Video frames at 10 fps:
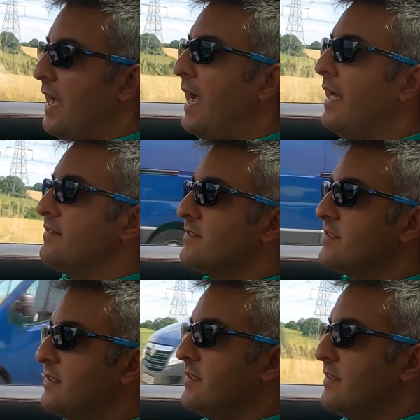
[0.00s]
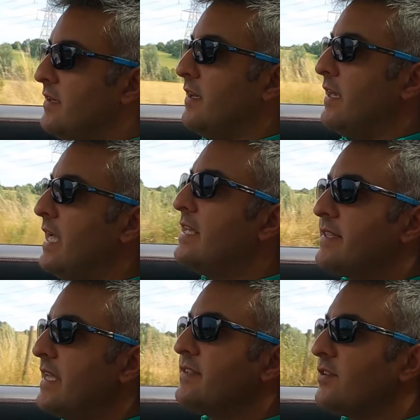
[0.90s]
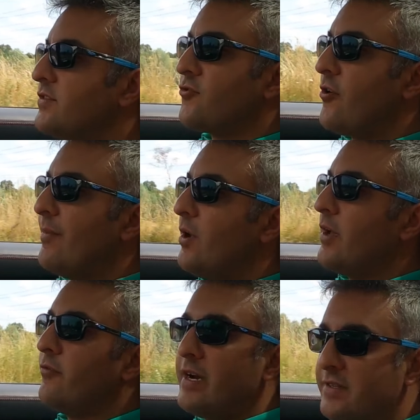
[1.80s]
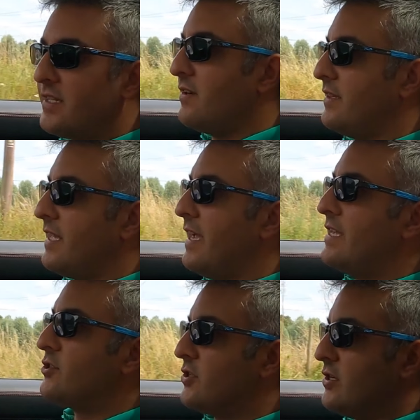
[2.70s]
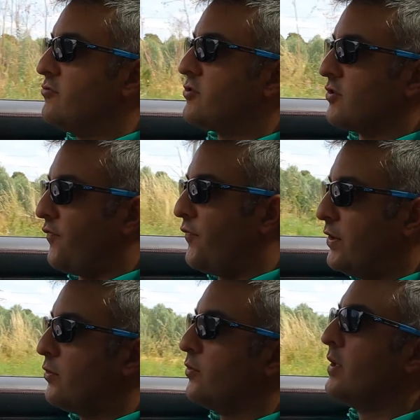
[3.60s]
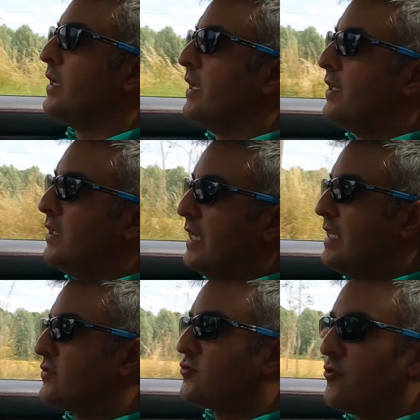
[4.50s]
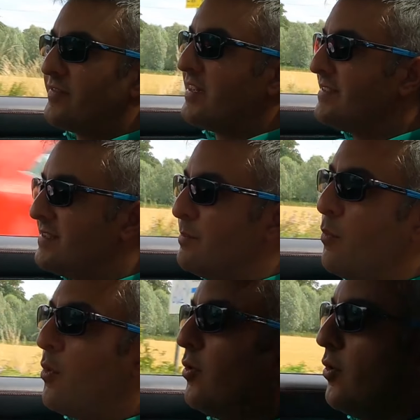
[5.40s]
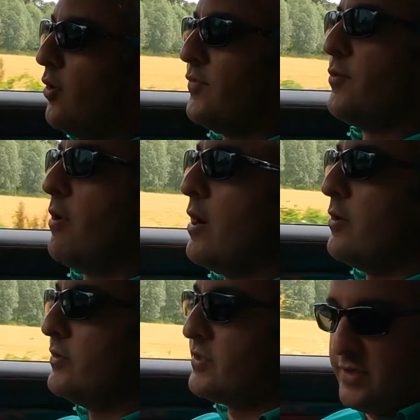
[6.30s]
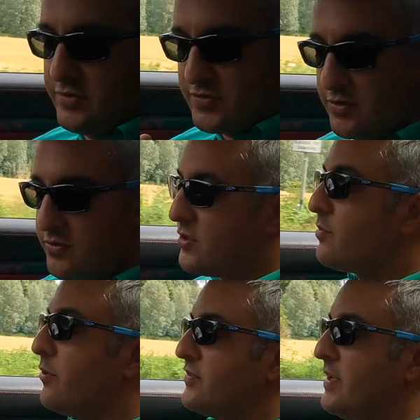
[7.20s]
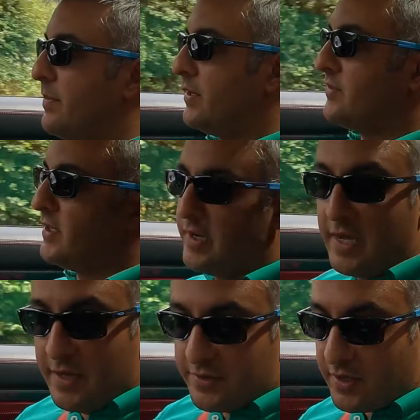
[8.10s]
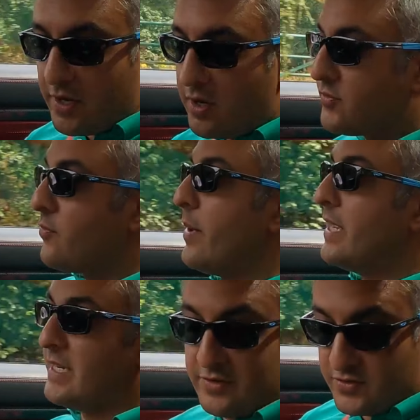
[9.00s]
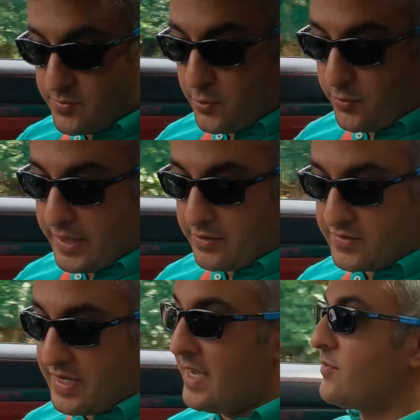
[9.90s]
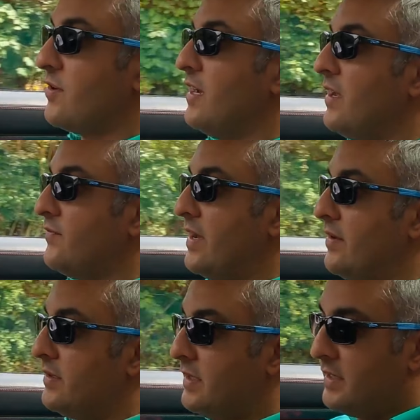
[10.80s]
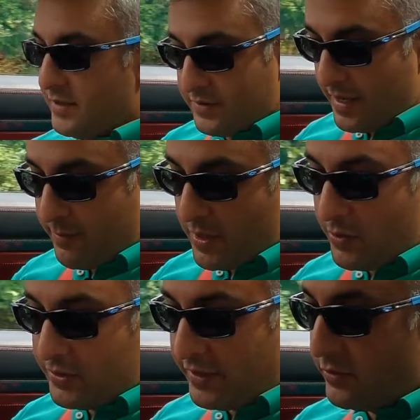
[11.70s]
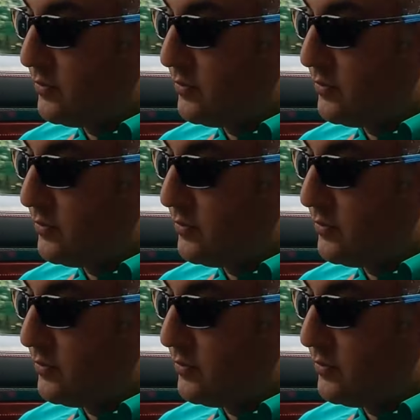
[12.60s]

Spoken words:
and it doesn't tramline or anything like that. You just feel it's translating more of the road as soon as you press that button. The cars are remaining in sport now because I absolutely love that mode, and